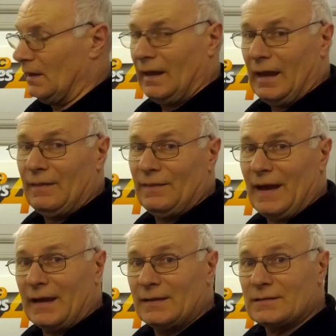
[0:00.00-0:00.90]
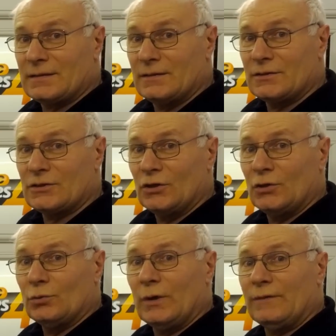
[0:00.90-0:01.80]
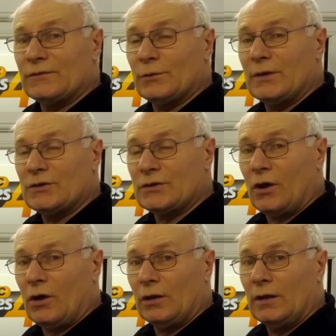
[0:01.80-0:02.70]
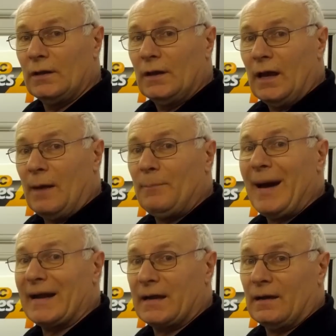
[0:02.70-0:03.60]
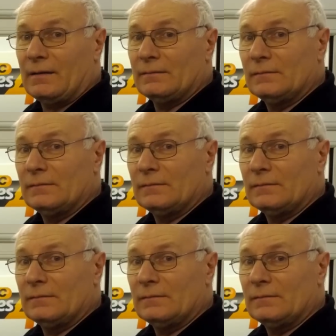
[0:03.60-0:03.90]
In that instance, we've to install a packer,